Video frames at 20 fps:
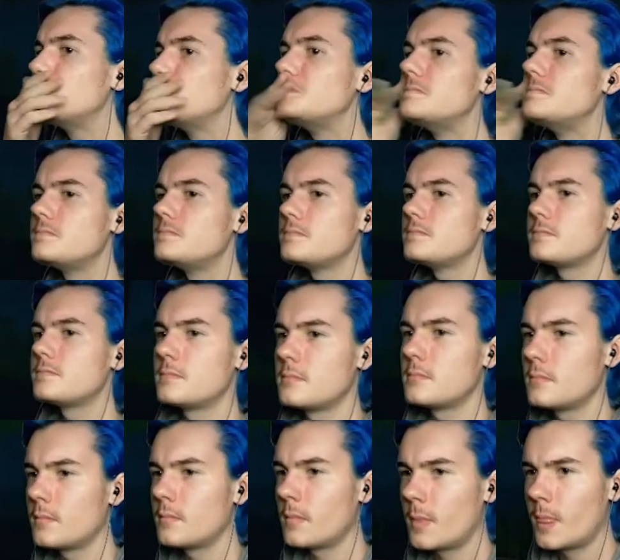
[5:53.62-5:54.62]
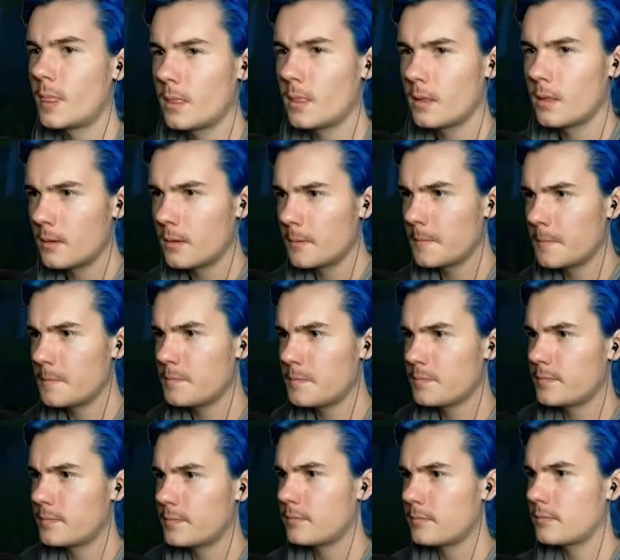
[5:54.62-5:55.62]
Please no.
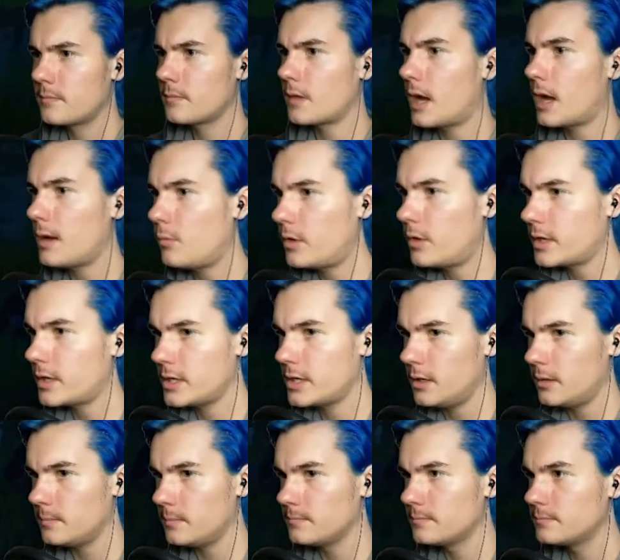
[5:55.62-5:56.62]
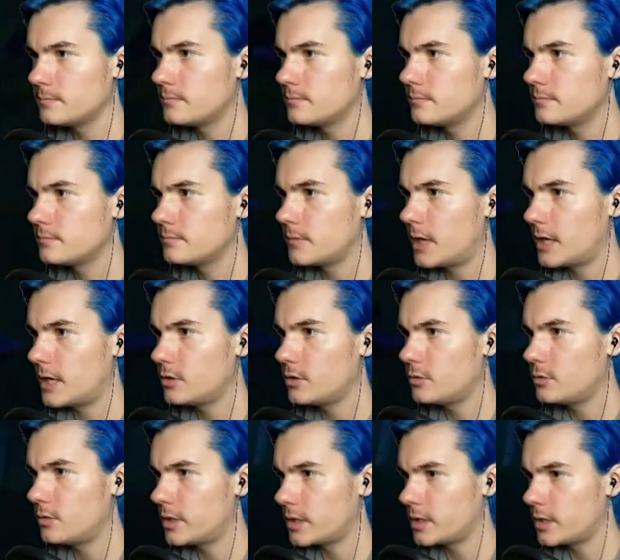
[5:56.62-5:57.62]
I want to kill him. I do
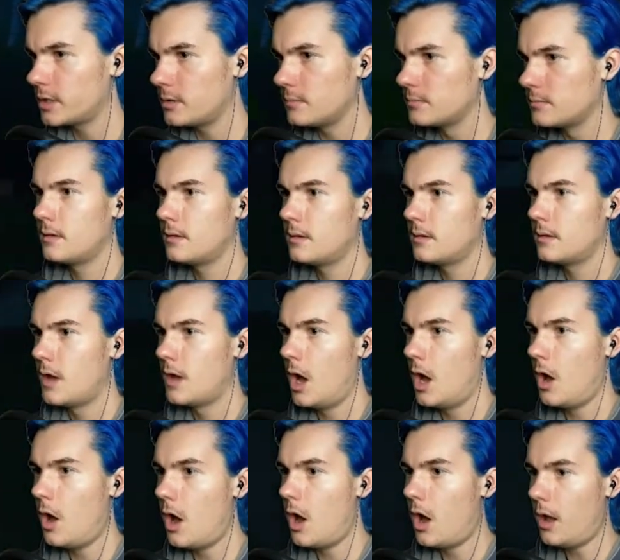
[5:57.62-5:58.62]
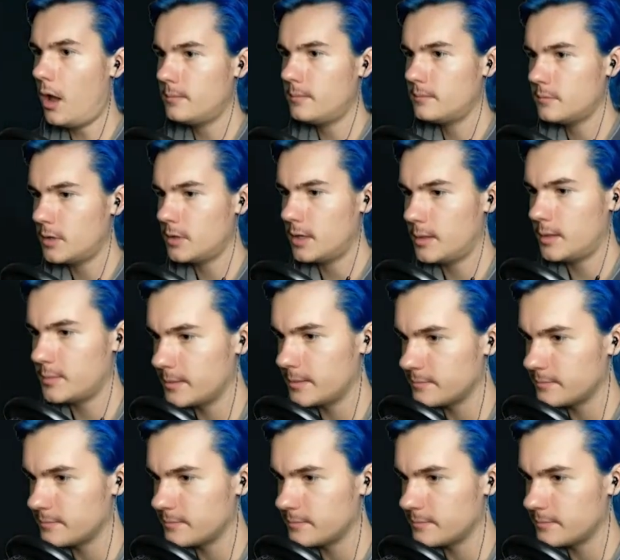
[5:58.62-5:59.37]
want to kill him. Oh! Well, I'm dead.